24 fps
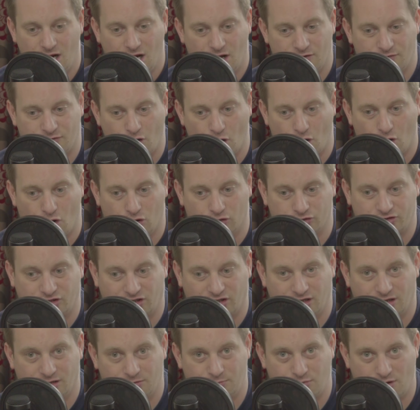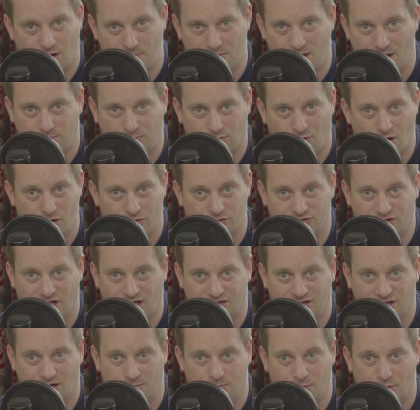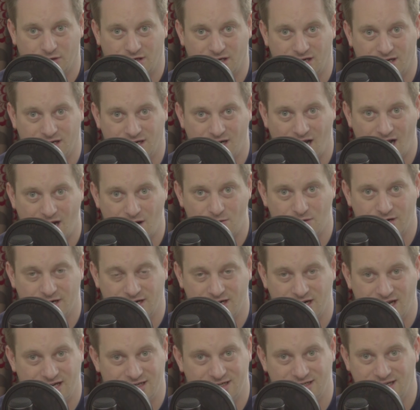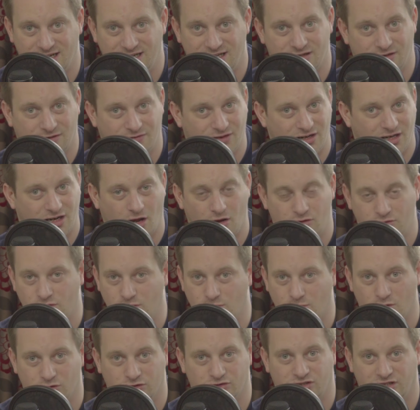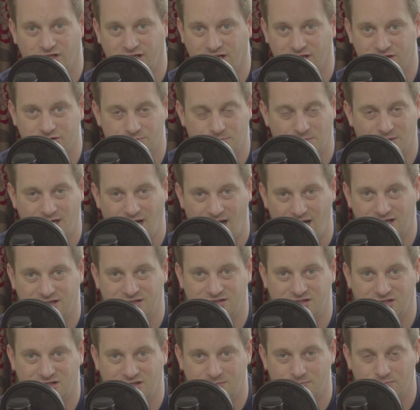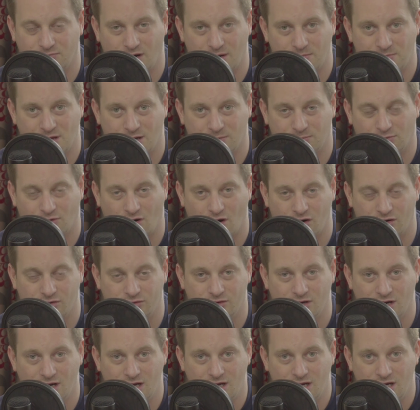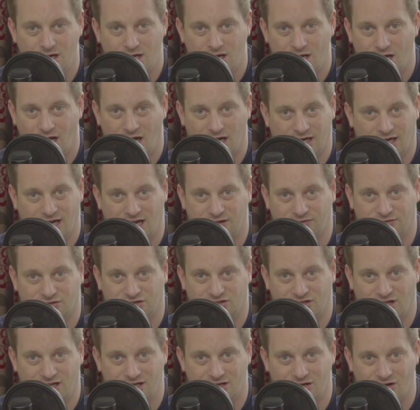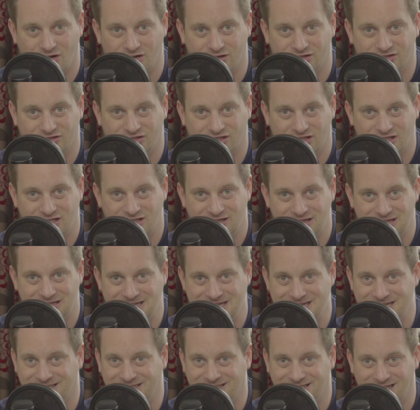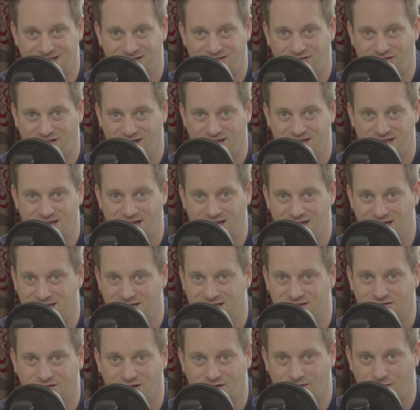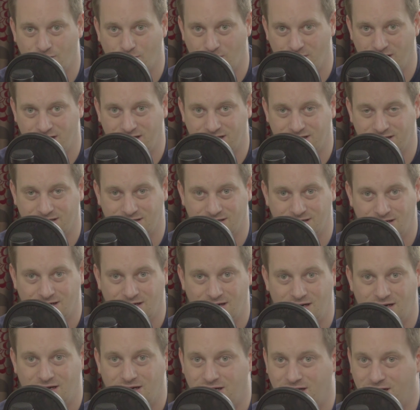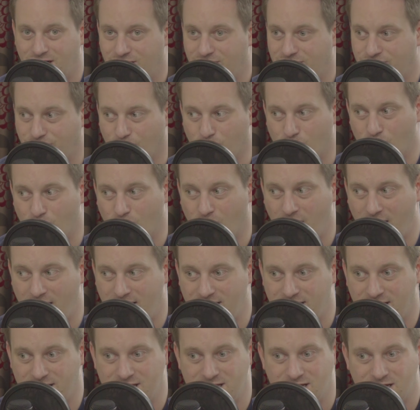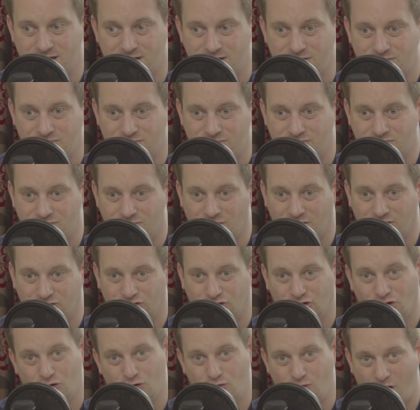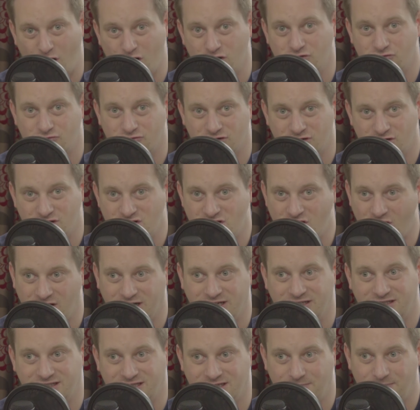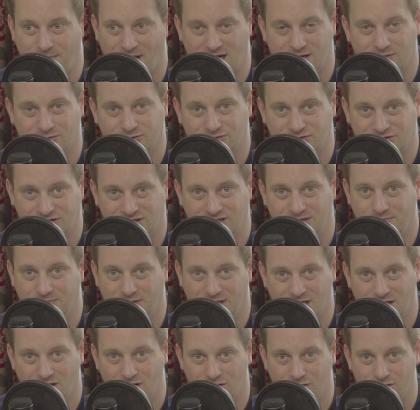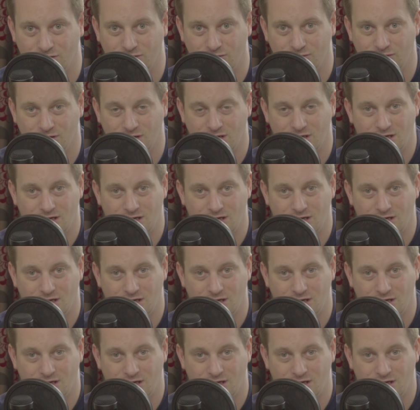I've got Premiere Pro set up on here now, and indeed the video you're watching has been edited in Premiere Pro, and I have to say, guys, this thing is quick. For a £290 CPU,